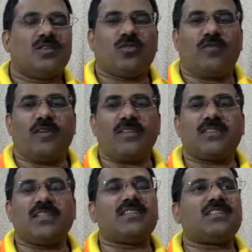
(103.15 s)
So
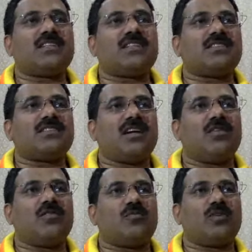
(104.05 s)
first thing he says,
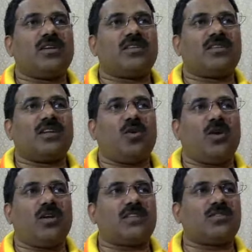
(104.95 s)
the
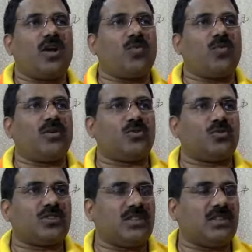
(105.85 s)
Lord does not want you
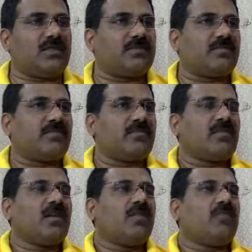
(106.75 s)
to sin.
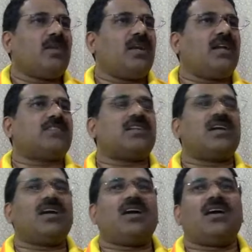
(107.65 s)
But let's
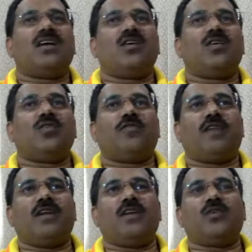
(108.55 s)
say you
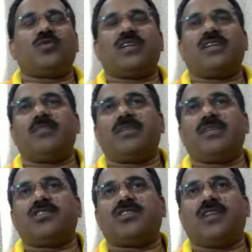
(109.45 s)
fell into the
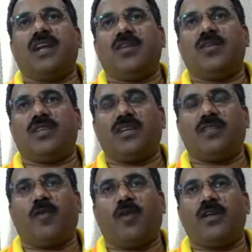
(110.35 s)
temptation and you
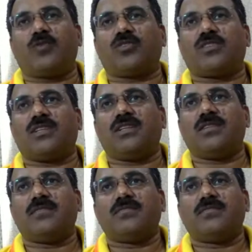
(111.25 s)
did fall into sin.